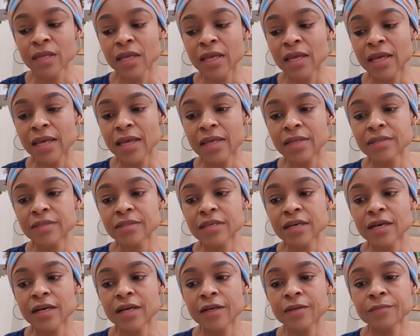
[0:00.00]

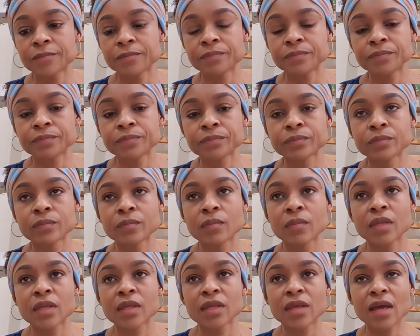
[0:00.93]
And
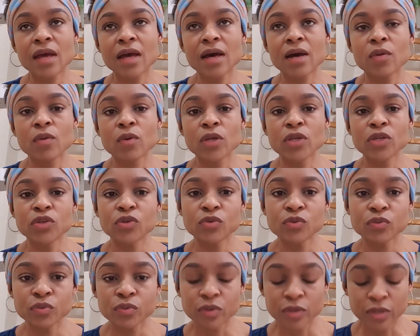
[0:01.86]
yeah, when
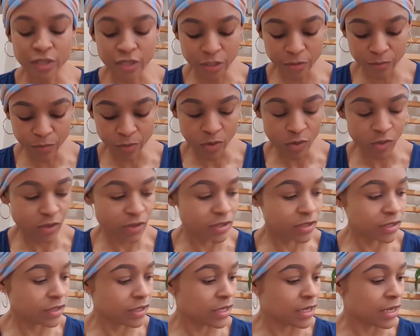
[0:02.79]
you repot,
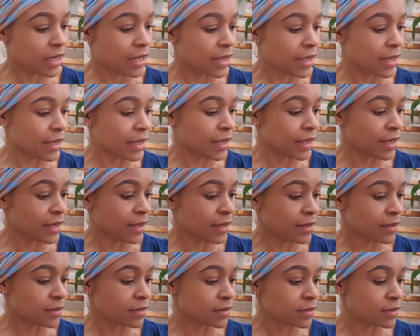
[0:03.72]

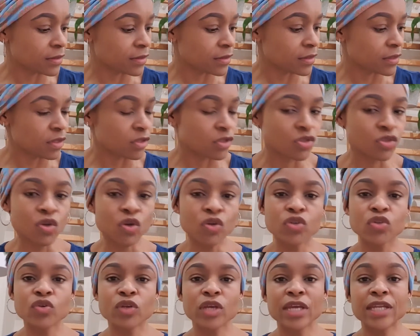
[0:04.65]
and so
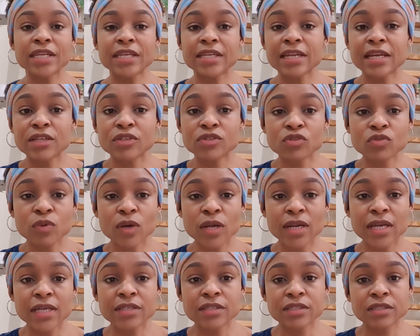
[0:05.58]
you can either do what
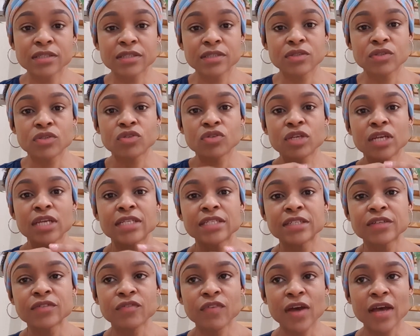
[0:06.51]
I did. You can
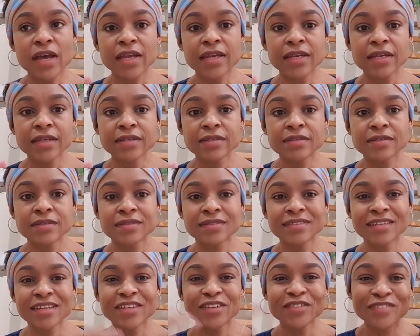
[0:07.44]
divide it,
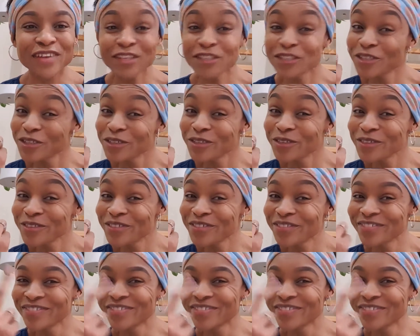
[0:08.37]
then you've got two,